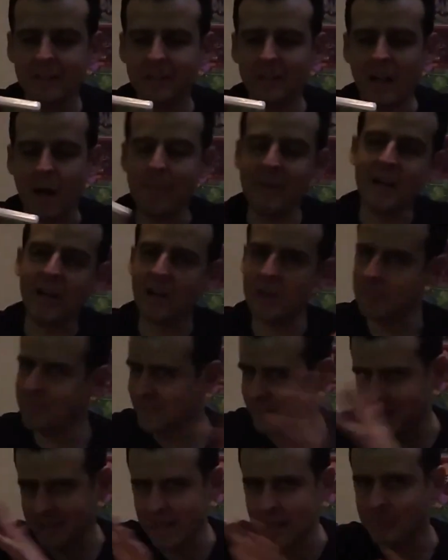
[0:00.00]
I mean, I already beat
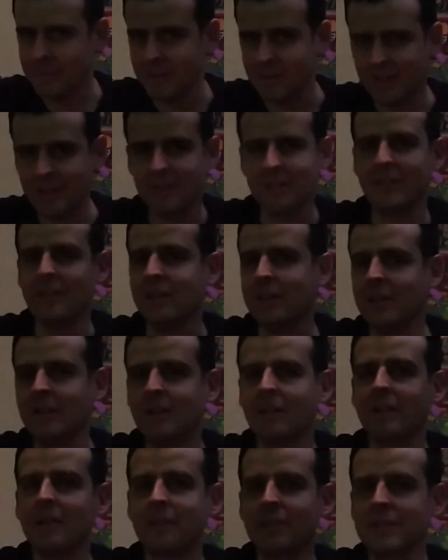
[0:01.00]
the game and everything
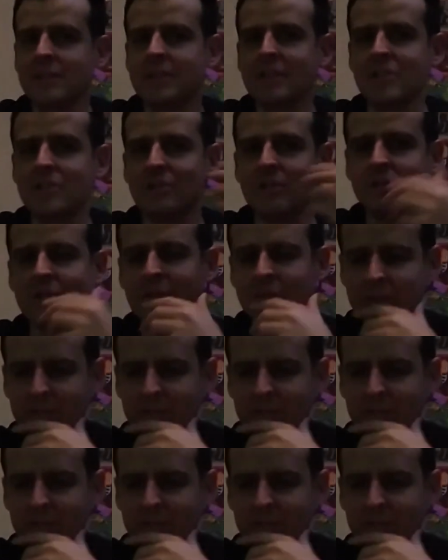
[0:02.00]
on the digital,